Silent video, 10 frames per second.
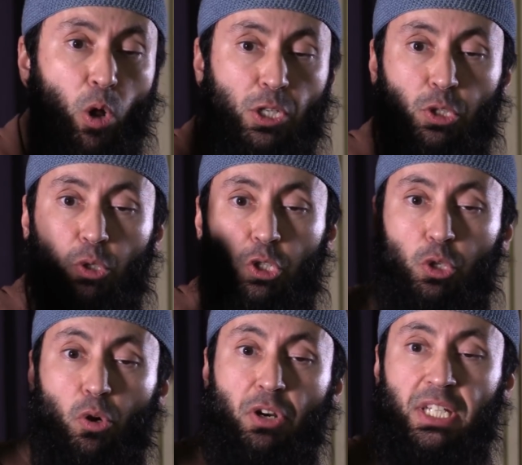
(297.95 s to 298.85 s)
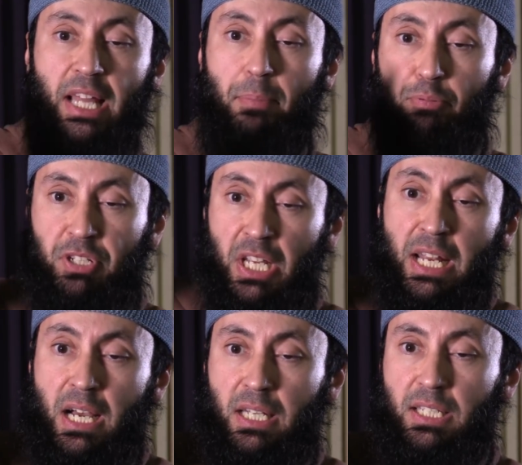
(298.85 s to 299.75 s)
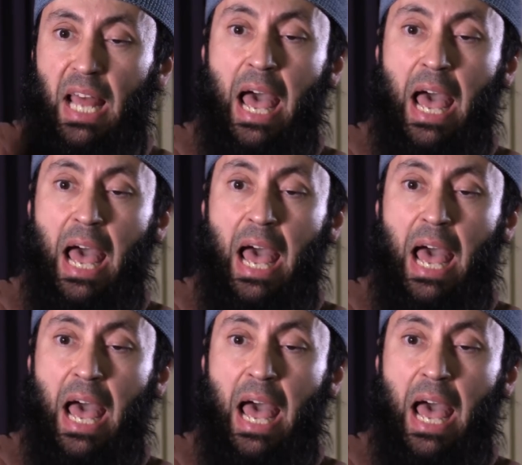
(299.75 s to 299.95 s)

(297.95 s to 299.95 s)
also stories that precede us,